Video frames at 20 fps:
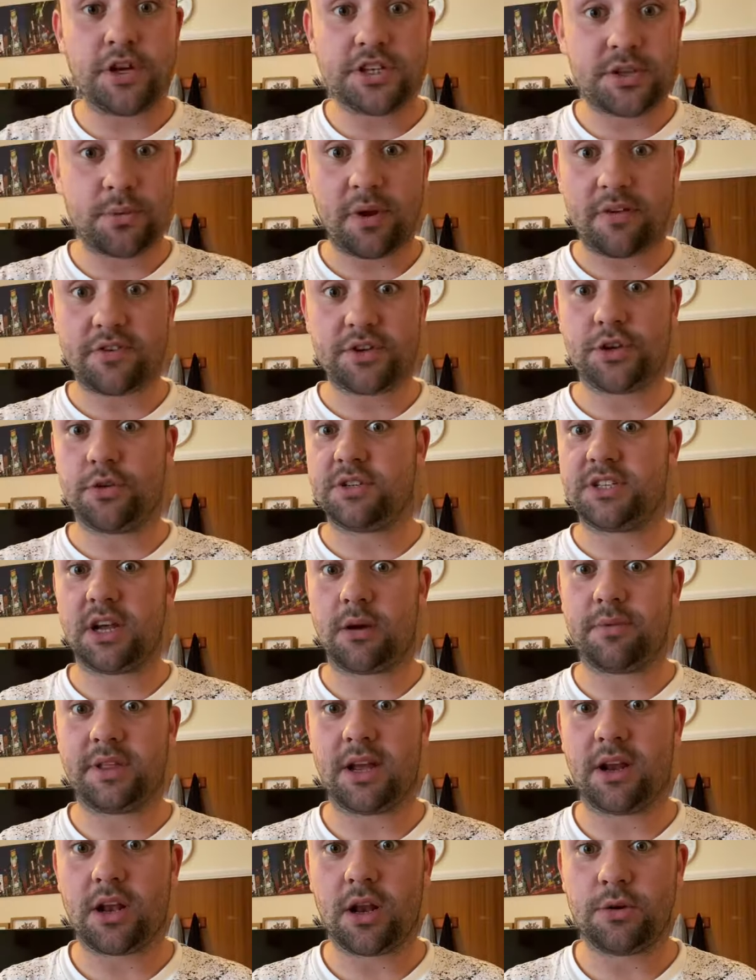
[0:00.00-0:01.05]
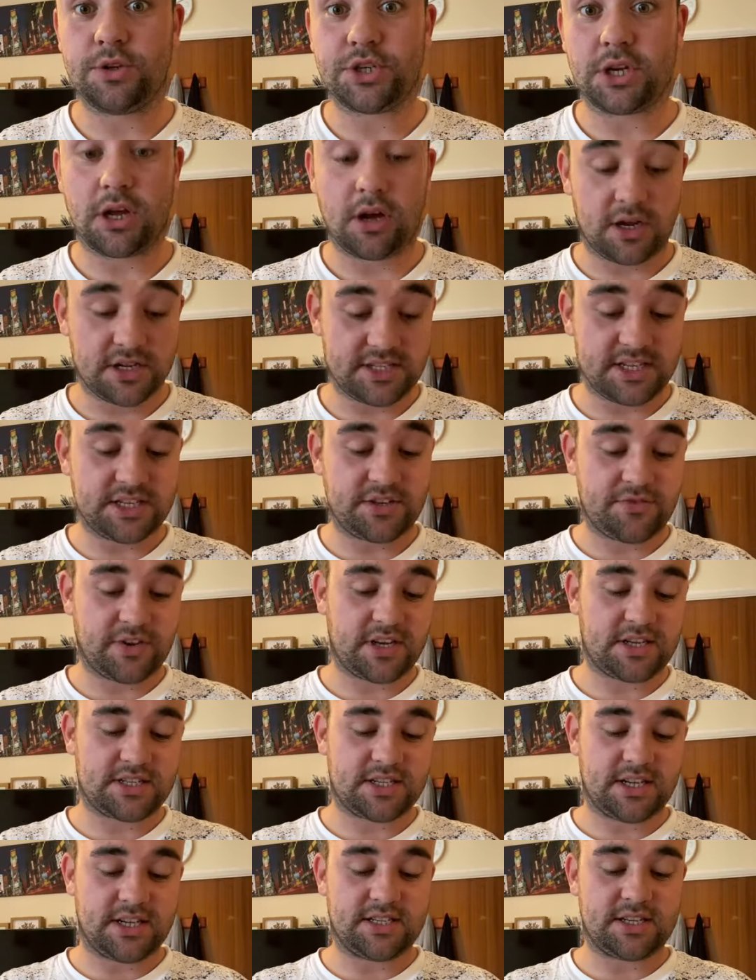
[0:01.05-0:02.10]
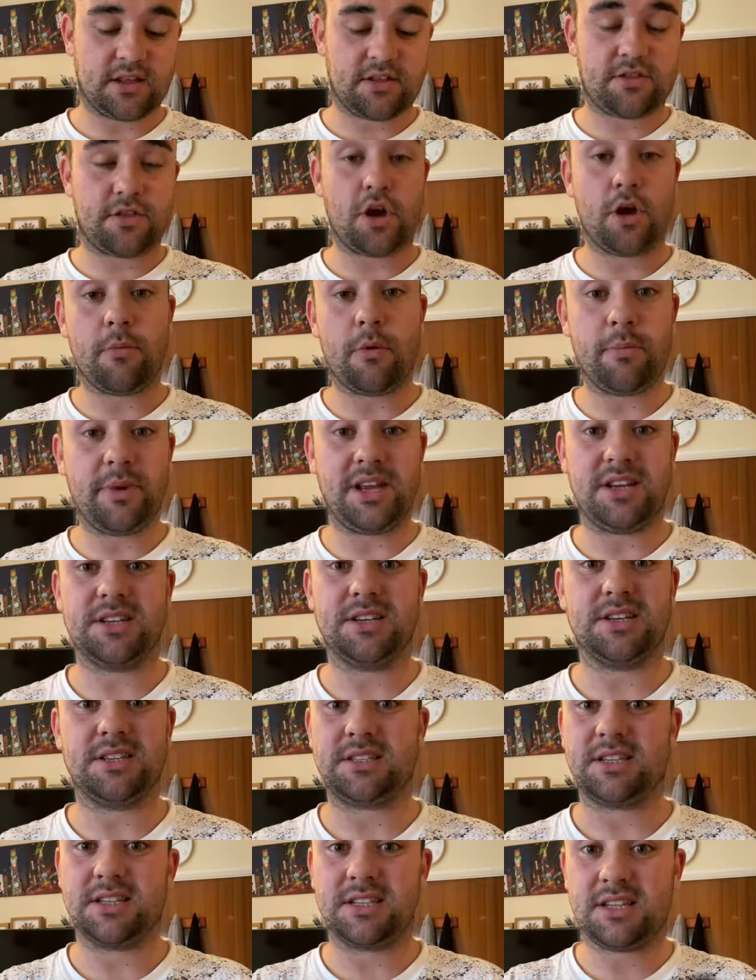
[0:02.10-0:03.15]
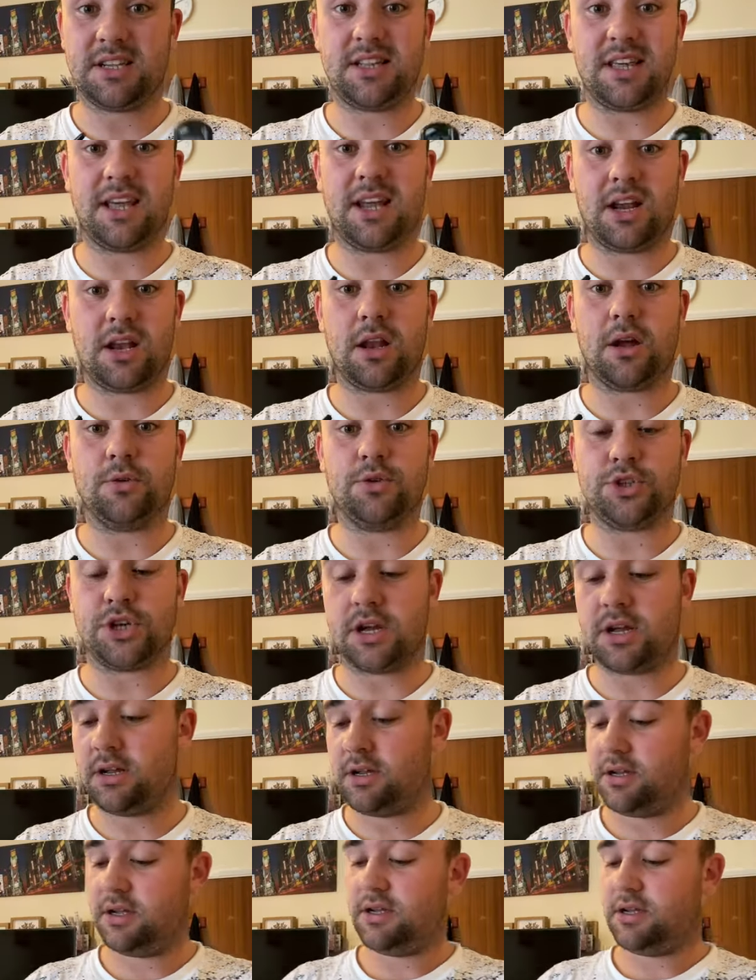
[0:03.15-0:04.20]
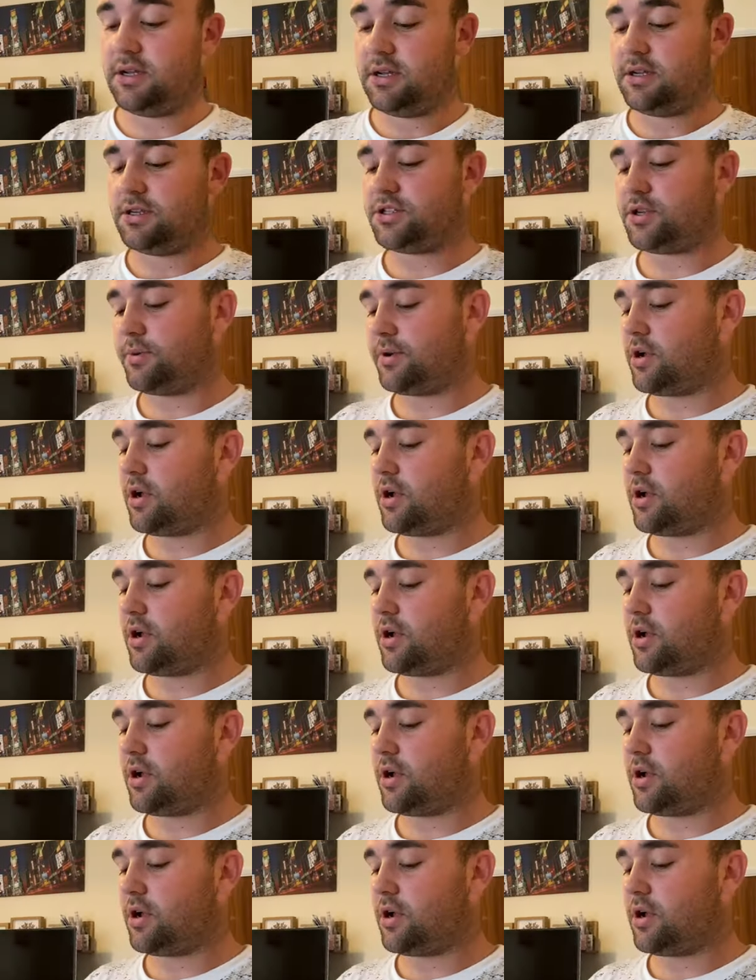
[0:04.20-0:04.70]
thing we have to do to set up the enclosure, guys, is fix these thermometers to the enclosure. So we've got to